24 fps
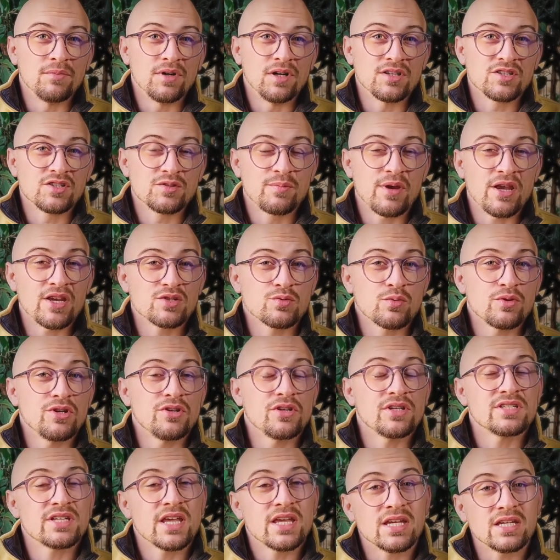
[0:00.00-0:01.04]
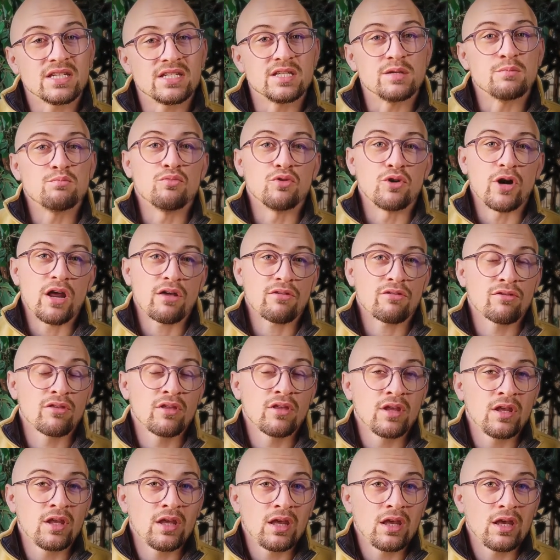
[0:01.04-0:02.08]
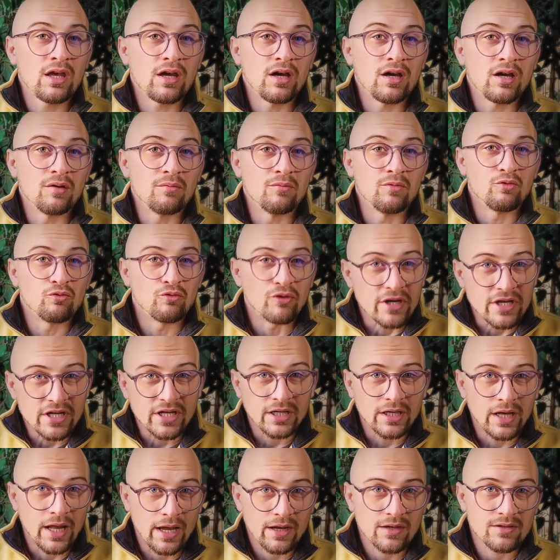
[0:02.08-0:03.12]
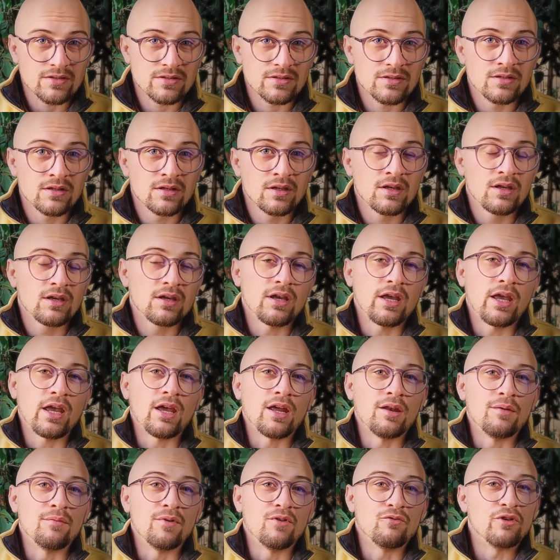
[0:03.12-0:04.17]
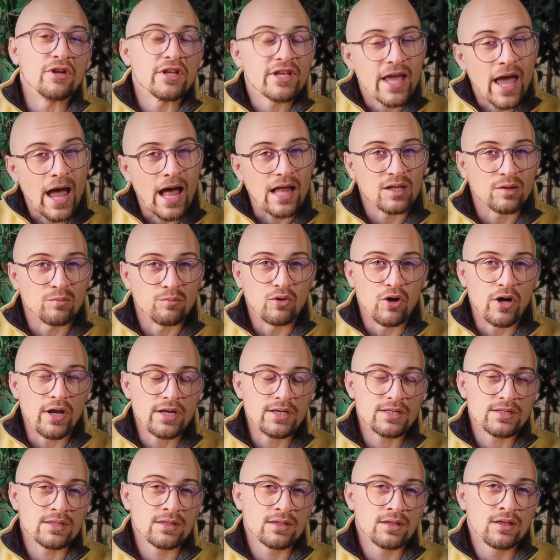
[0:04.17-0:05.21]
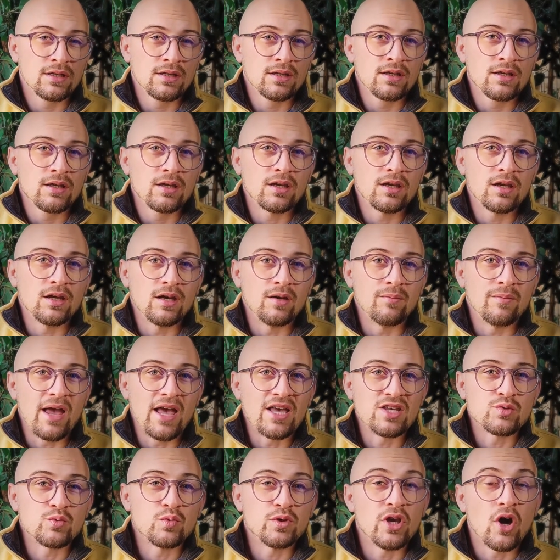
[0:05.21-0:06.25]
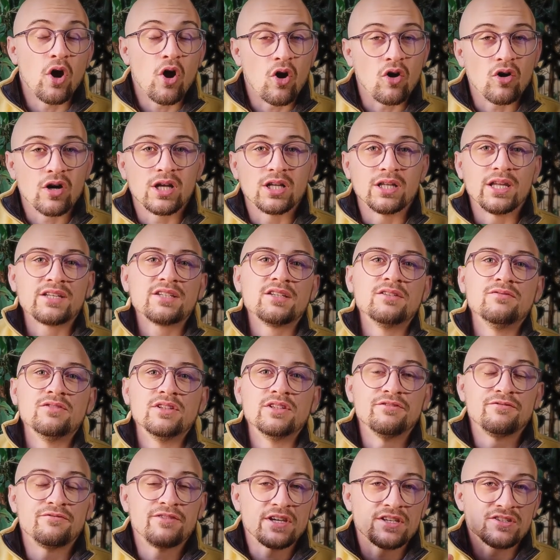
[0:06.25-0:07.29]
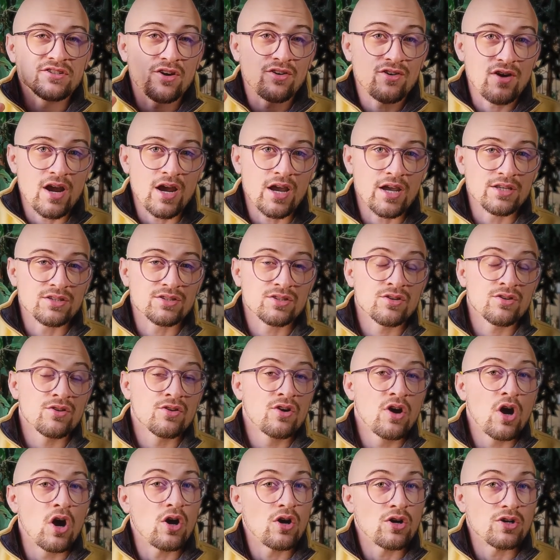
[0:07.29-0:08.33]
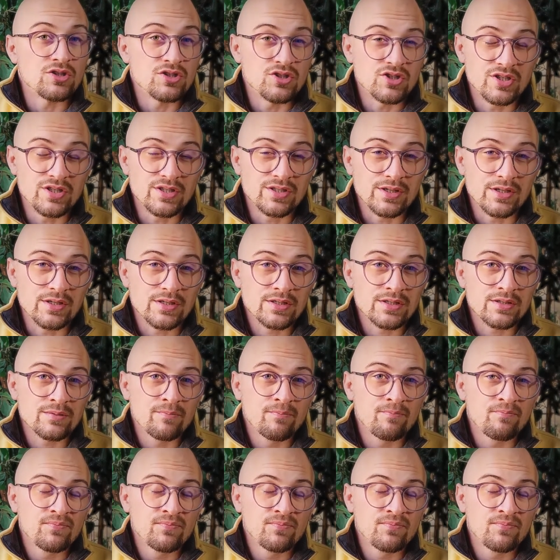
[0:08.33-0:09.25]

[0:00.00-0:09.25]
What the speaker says: A space where you can take a deep breath, reconnect, and recalibrate as we all collectively fix our eyes on Jesus.